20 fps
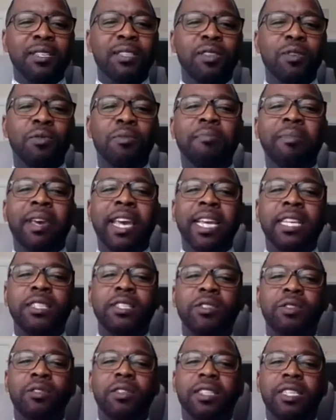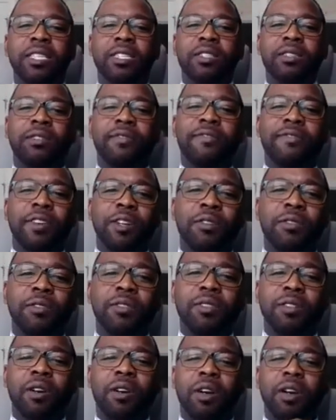So make sure that your
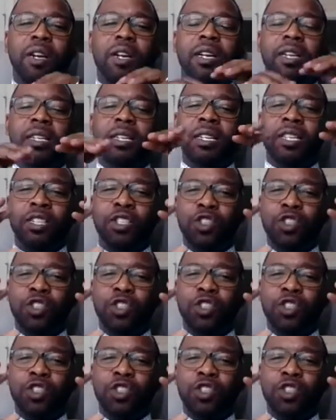folks are